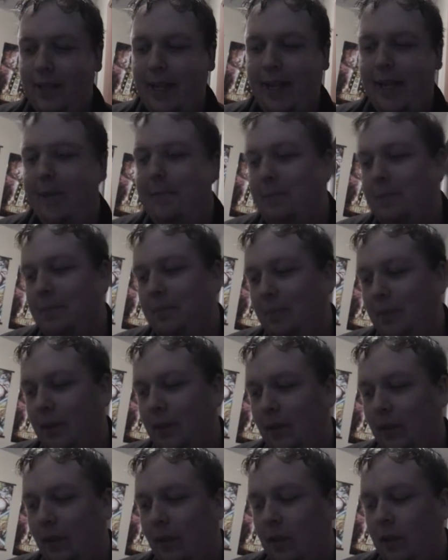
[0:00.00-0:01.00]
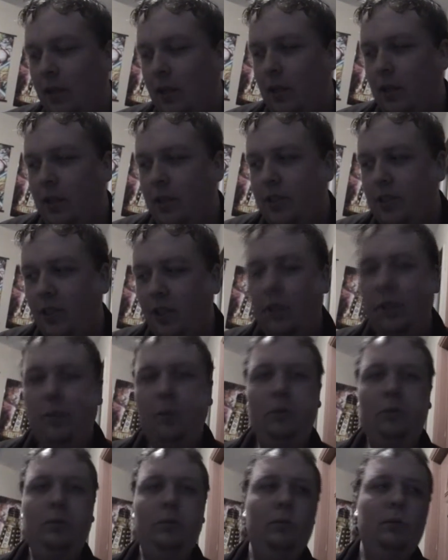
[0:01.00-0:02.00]
Yeah.
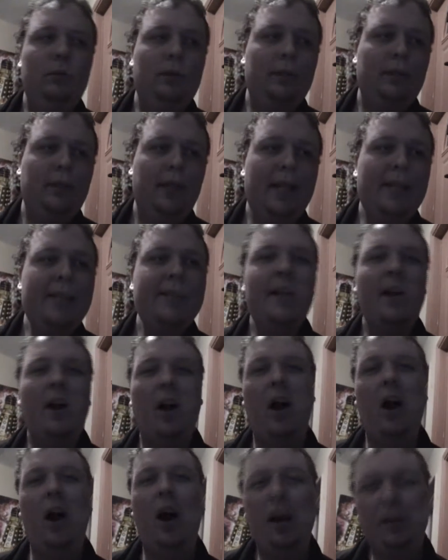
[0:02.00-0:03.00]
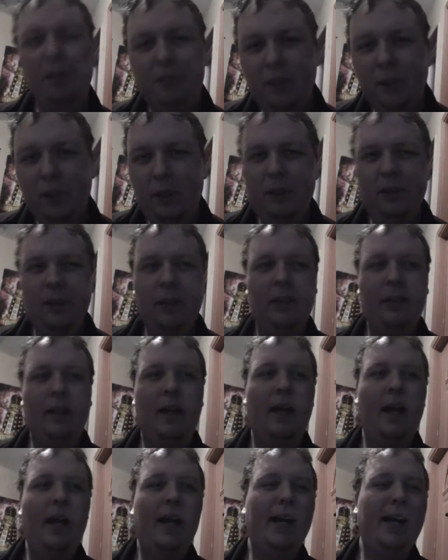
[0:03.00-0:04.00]
So, is it awful?
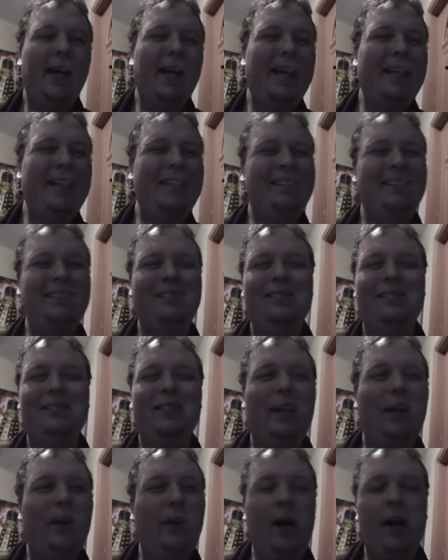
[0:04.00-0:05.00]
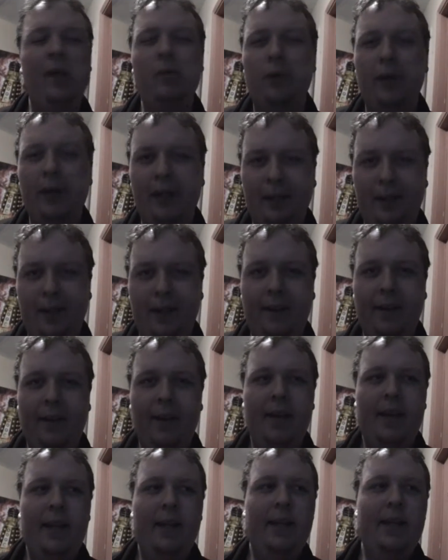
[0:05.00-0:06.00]
No, not really.
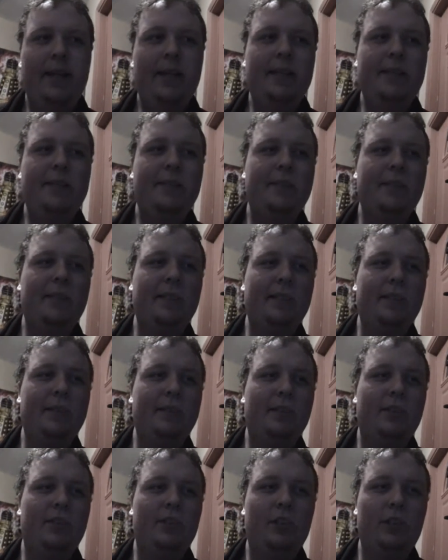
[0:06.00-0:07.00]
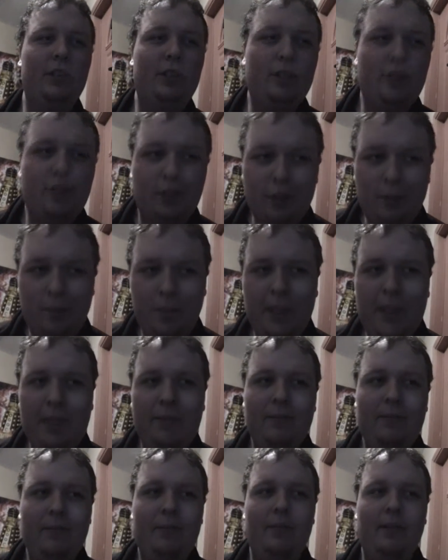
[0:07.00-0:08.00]
Is it
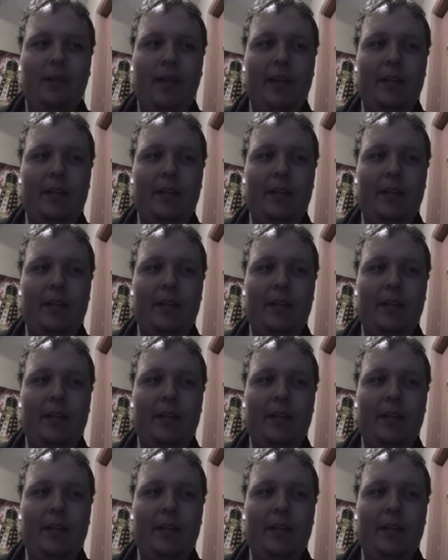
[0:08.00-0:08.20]
stupid,